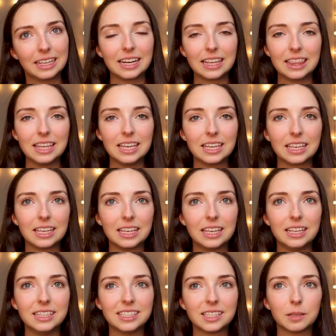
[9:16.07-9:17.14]
And I think
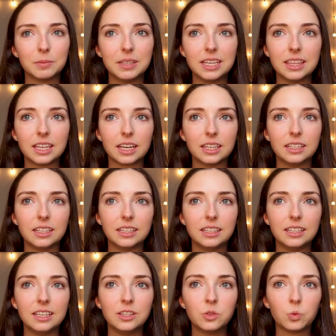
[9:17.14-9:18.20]
it's something that
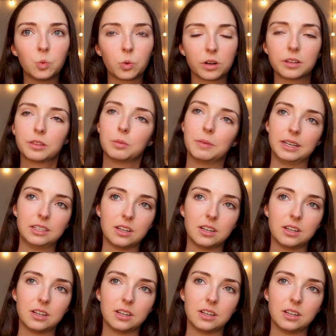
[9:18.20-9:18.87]
is worth my